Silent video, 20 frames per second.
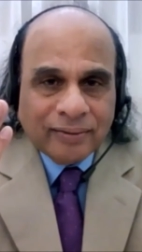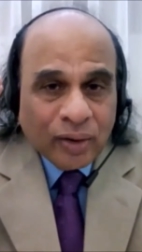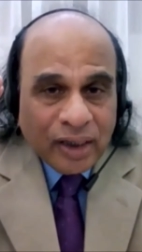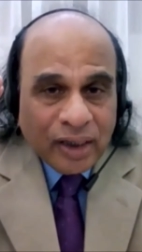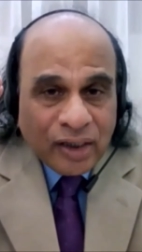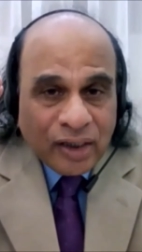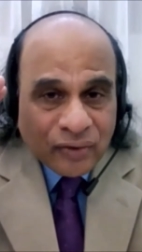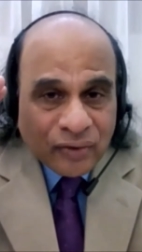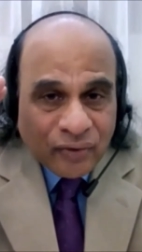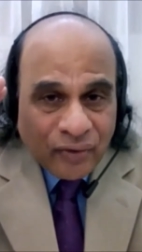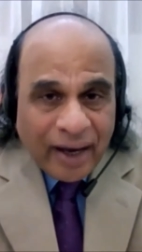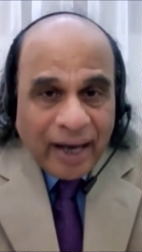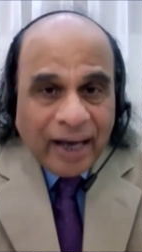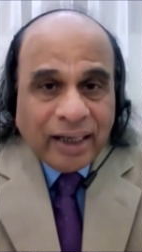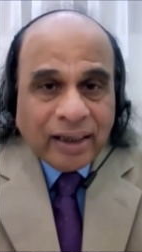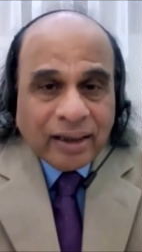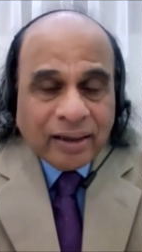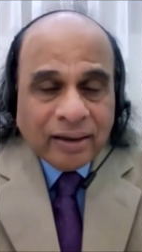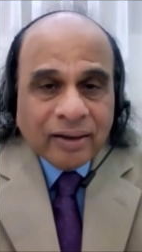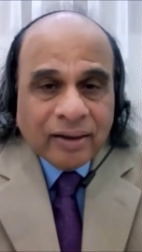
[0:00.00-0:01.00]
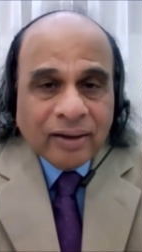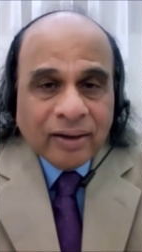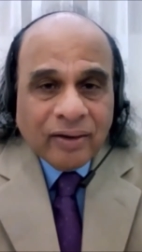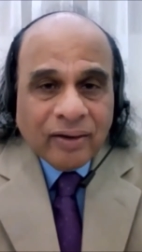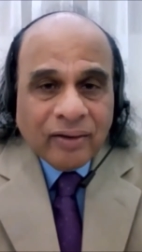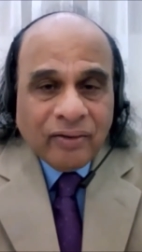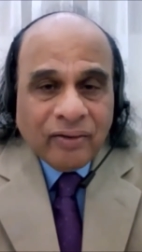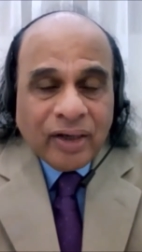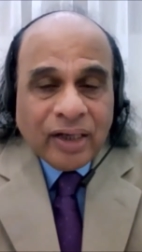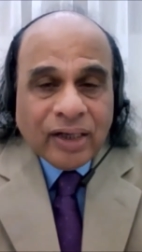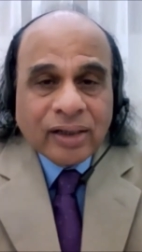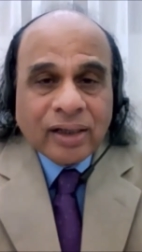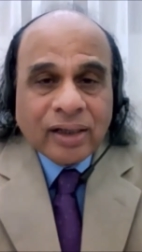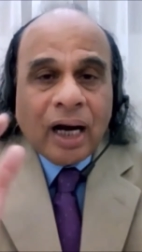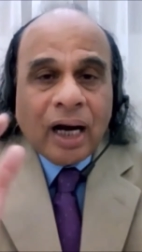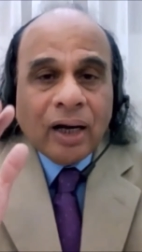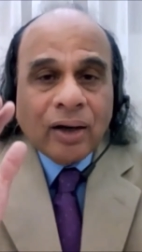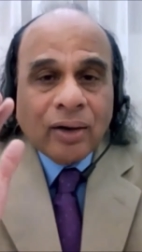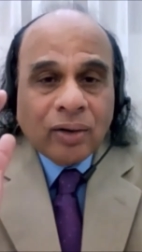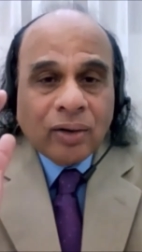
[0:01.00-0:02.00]
So, this fact we
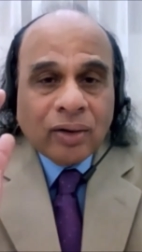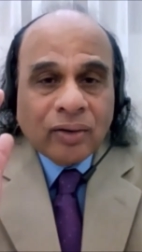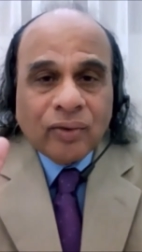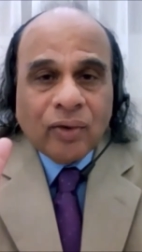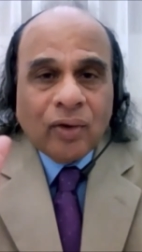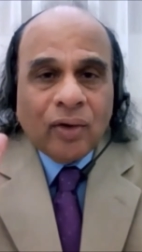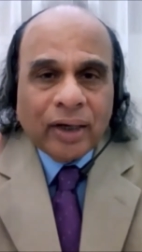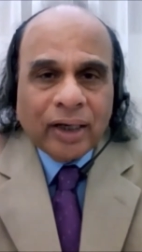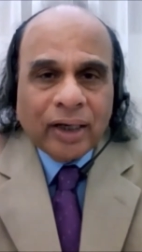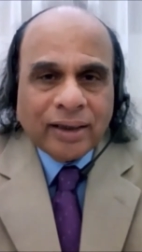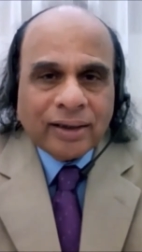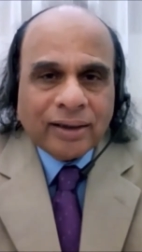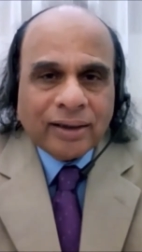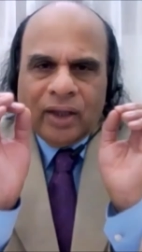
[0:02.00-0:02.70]
shall not forget.